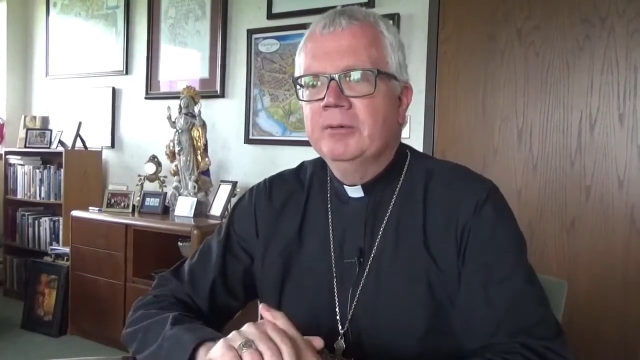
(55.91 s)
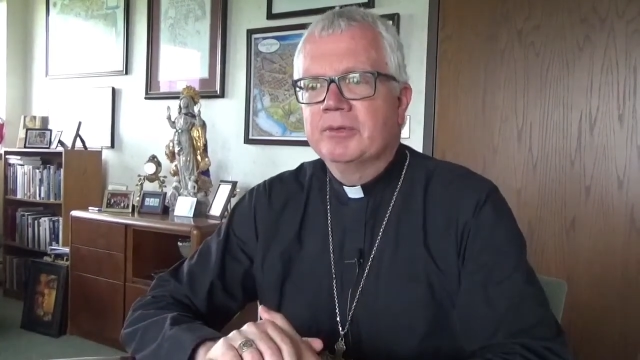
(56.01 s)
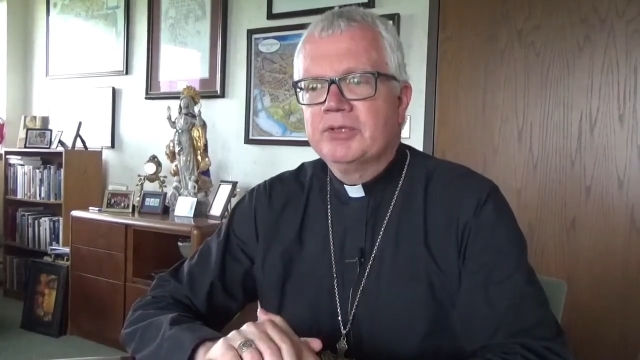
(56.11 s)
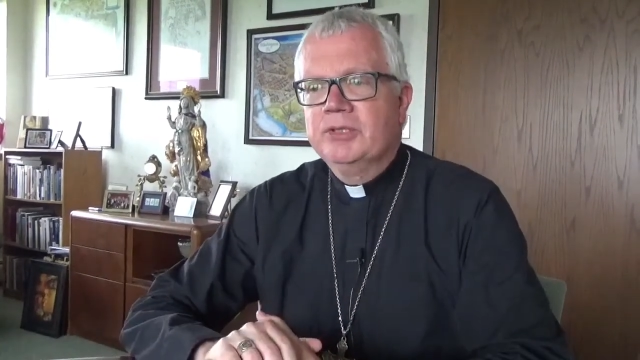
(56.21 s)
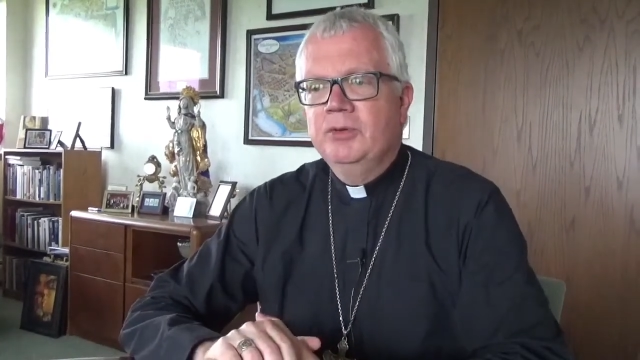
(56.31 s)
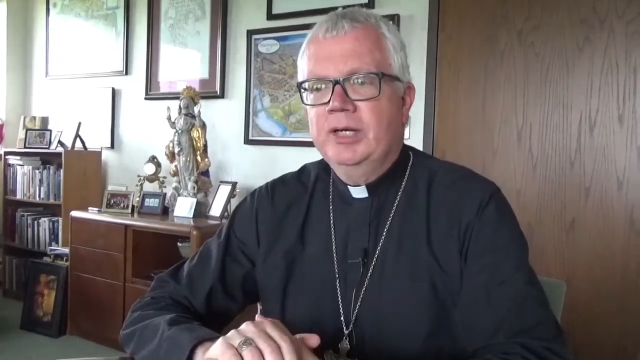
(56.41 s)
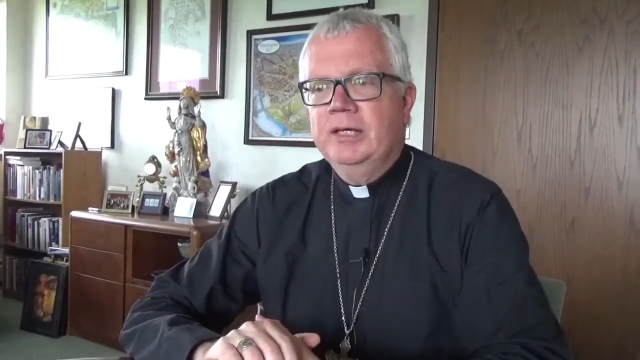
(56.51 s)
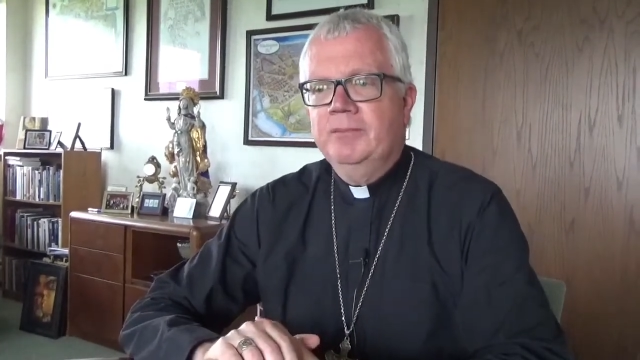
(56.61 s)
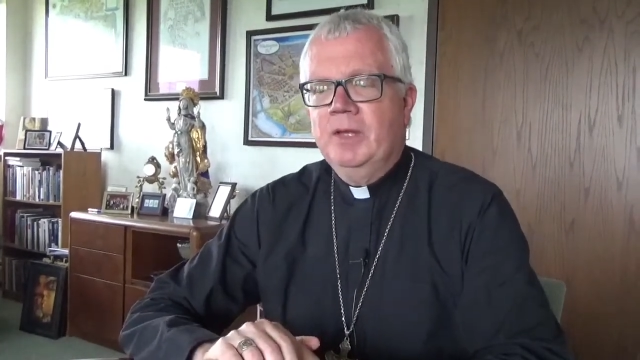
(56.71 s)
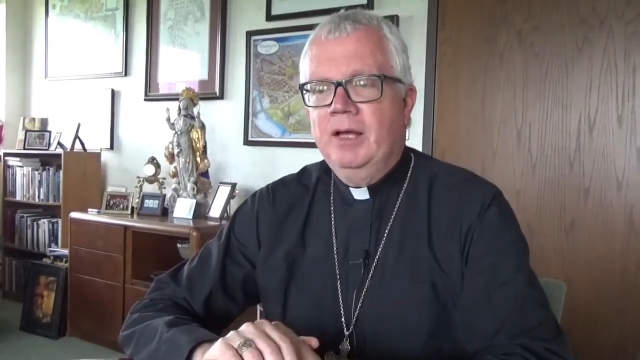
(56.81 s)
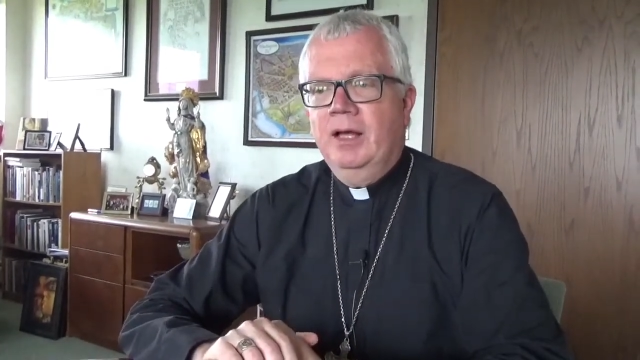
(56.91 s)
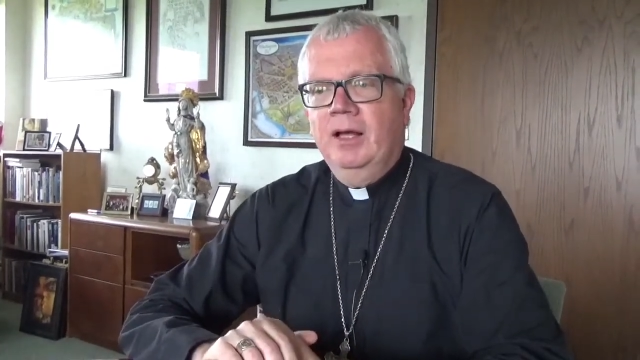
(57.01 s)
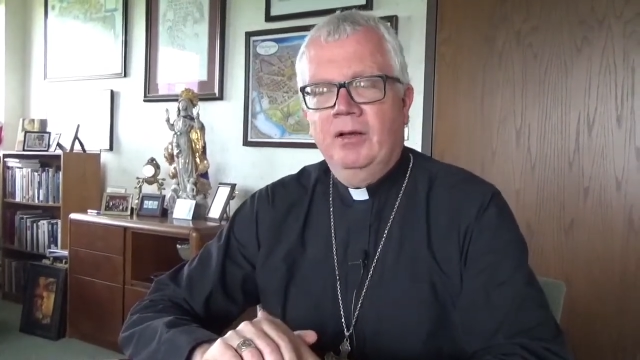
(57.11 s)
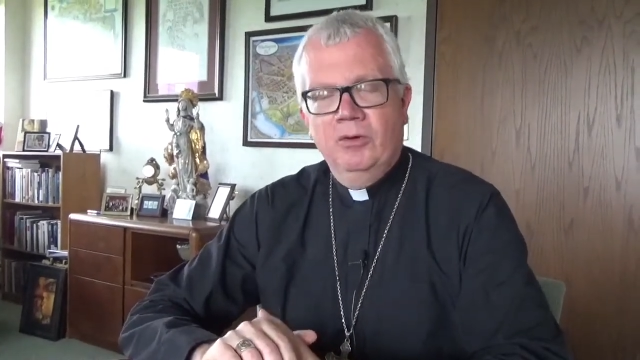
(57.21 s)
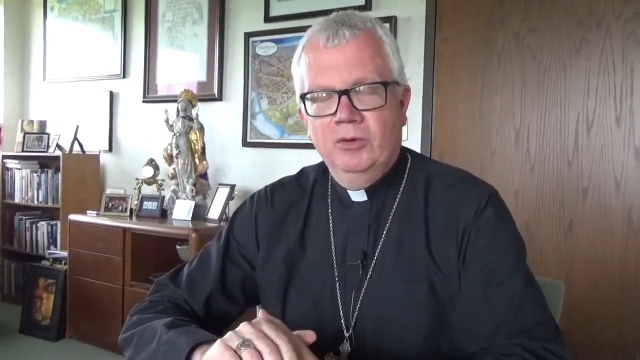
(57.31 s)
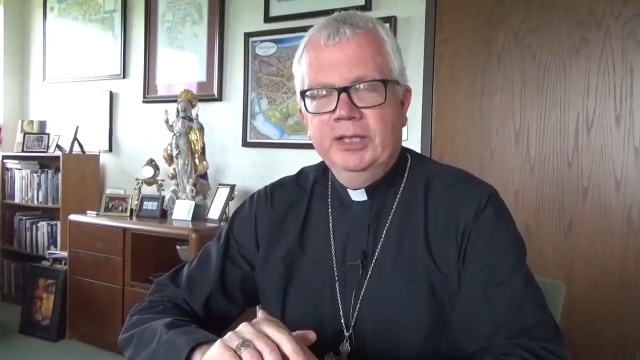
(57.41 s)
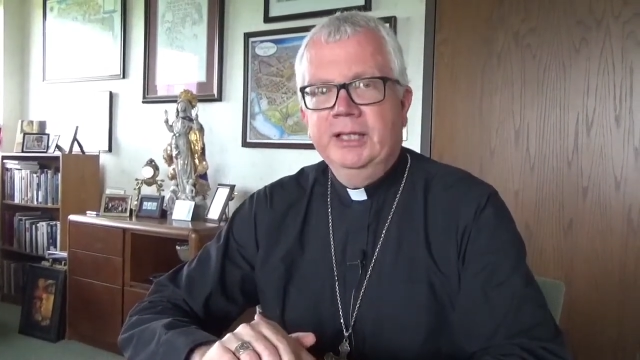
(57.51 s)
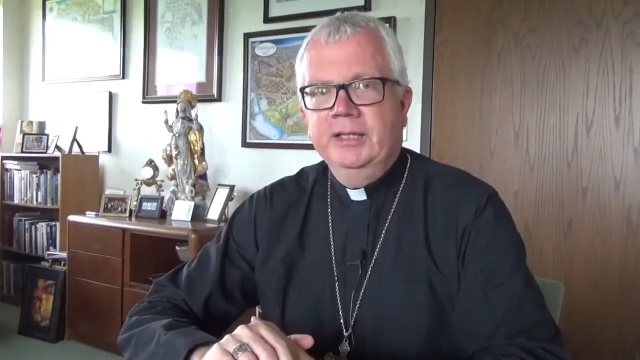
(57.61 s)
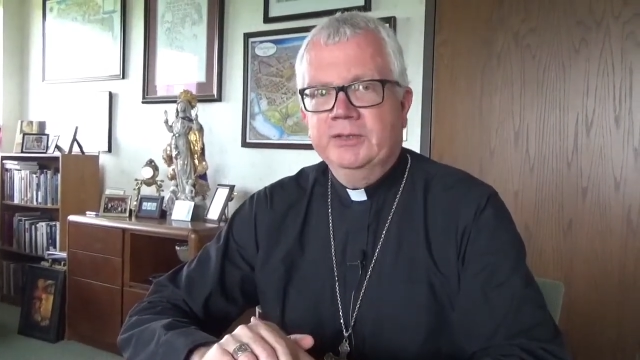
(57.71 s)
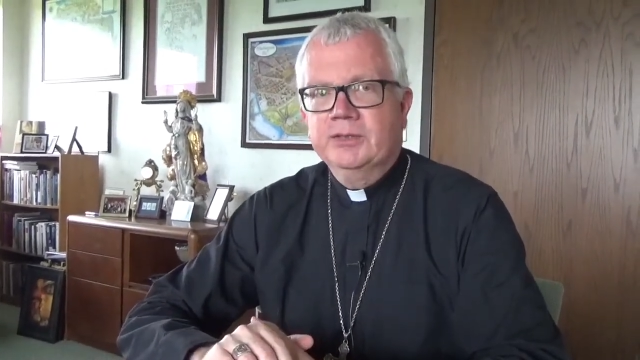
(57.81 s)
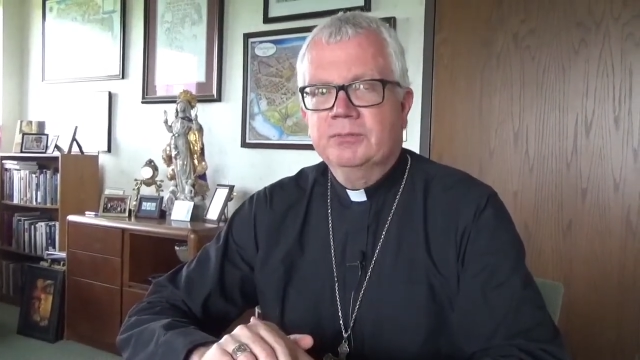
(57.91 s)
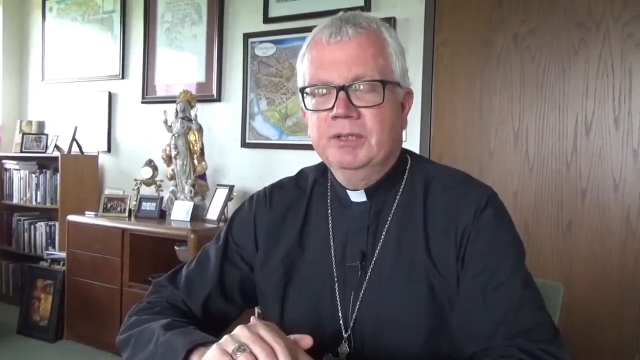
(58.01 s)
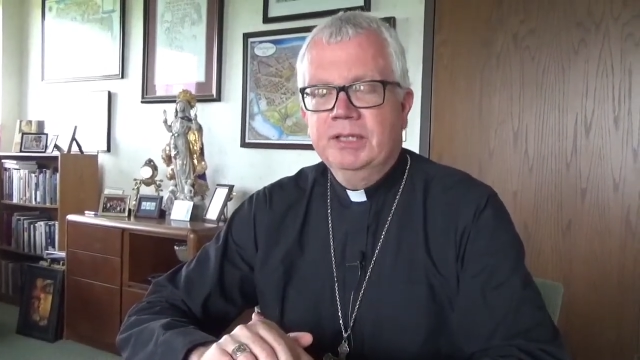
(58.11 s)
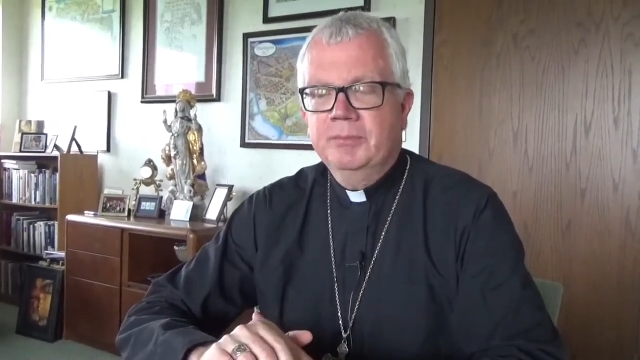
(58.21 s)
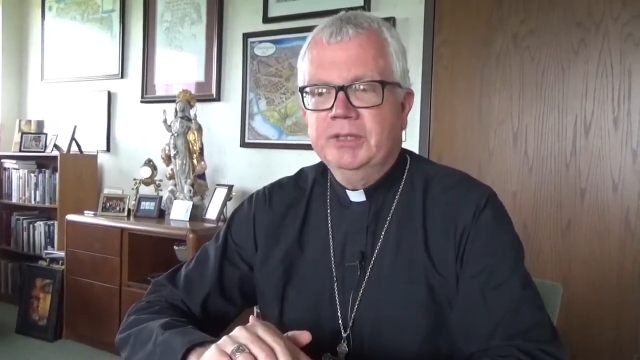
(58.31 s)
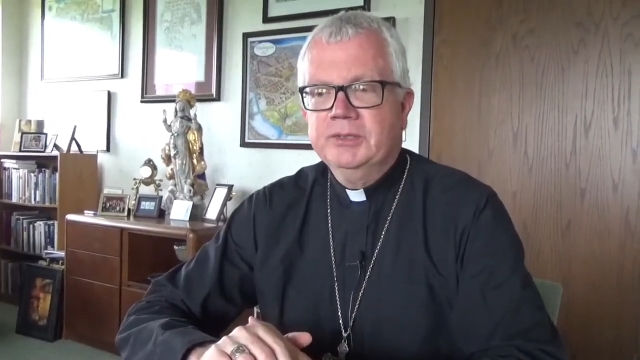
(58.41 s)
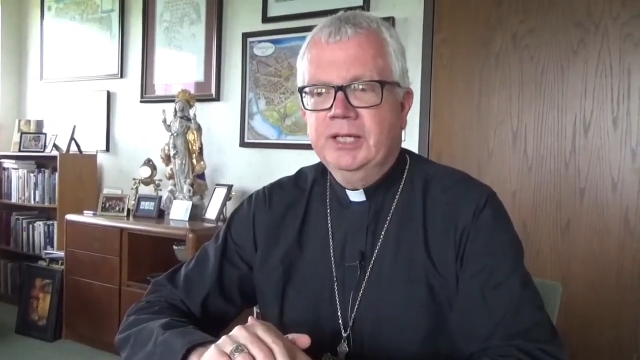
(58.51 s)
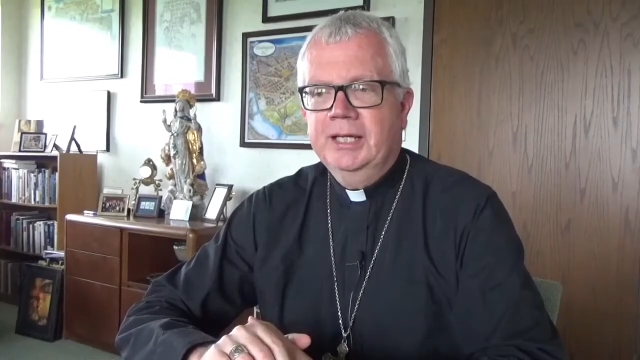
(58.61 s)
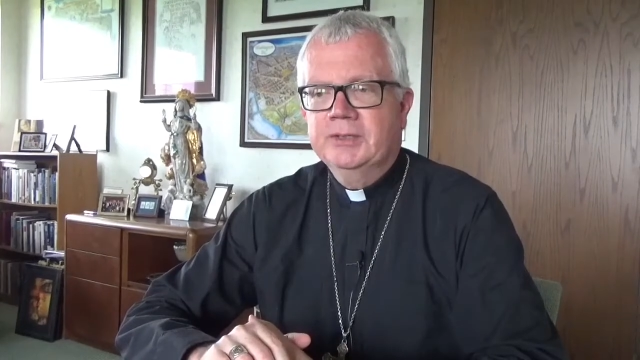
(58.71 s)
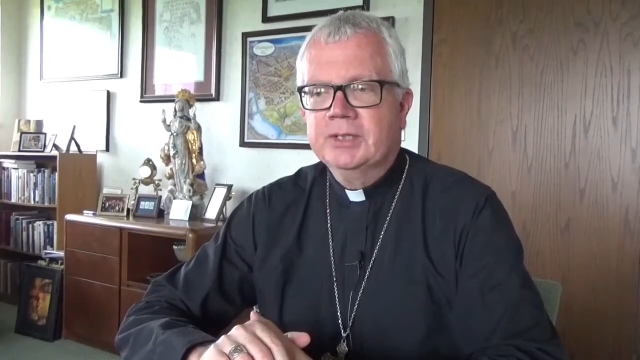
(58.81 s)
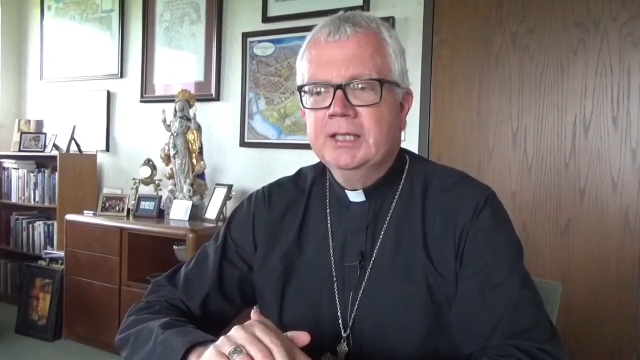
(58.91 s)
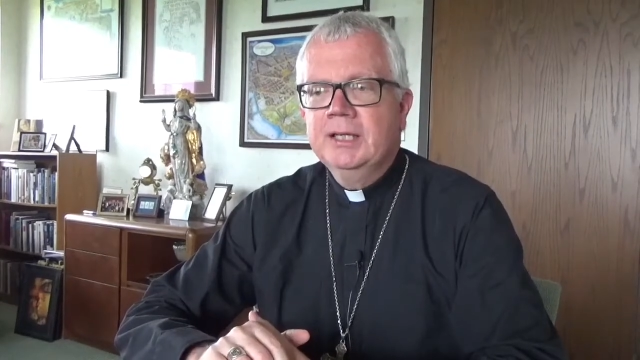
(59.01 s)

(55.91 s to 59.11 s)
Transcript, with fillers: pursuing uh, holiness, becoming saints,